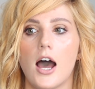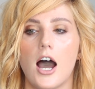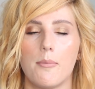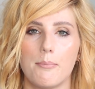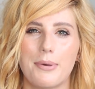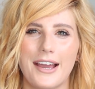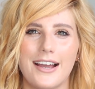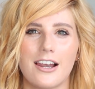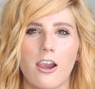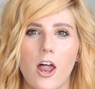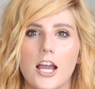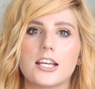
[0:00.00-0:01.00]
But
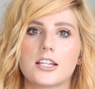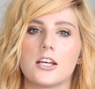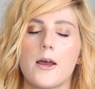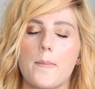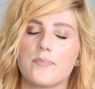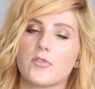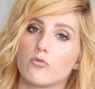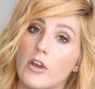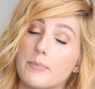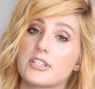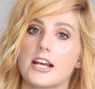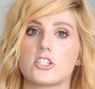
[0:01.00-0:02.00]
like the
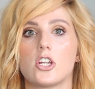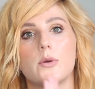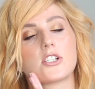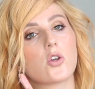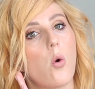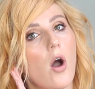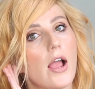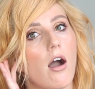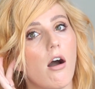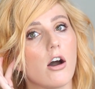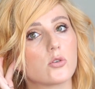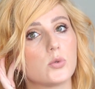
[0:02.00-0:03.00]
rib tattoo, it's quite
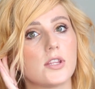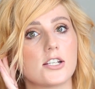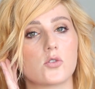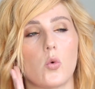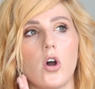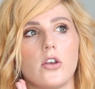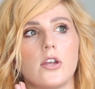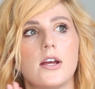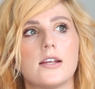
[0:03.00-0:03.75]
hard with this one